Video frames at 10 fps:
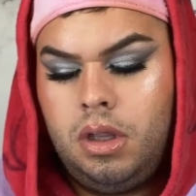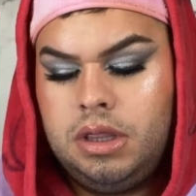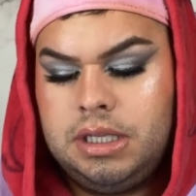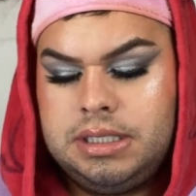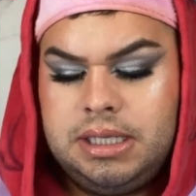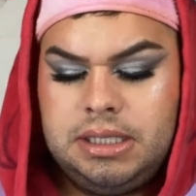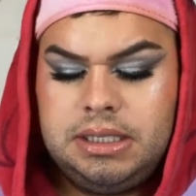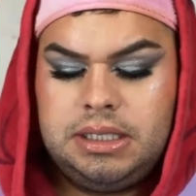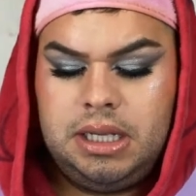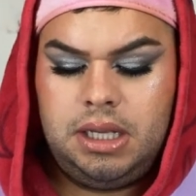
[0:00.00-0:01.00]
The
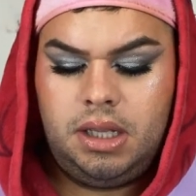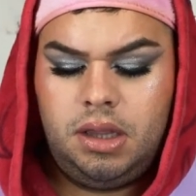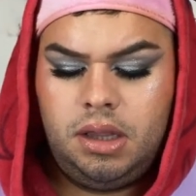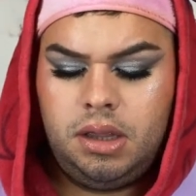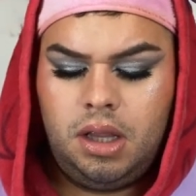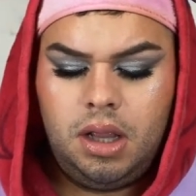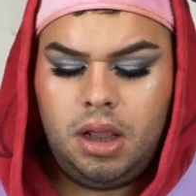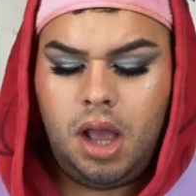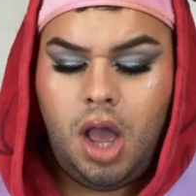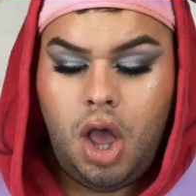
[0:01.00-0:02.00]
16th?
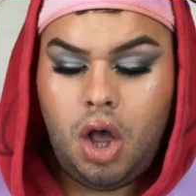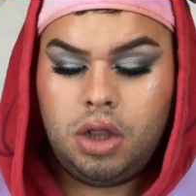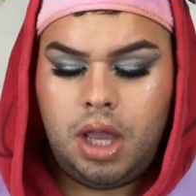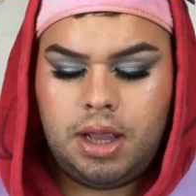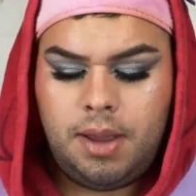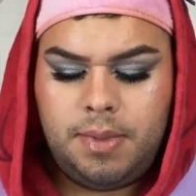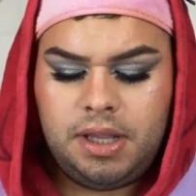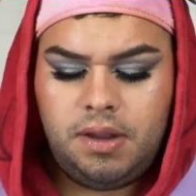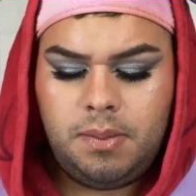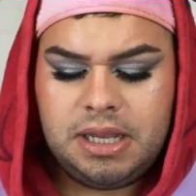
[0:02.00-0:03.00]
Hold on, let me
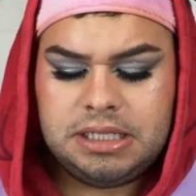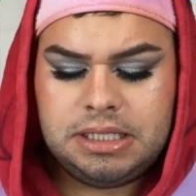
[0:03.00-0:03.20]
see my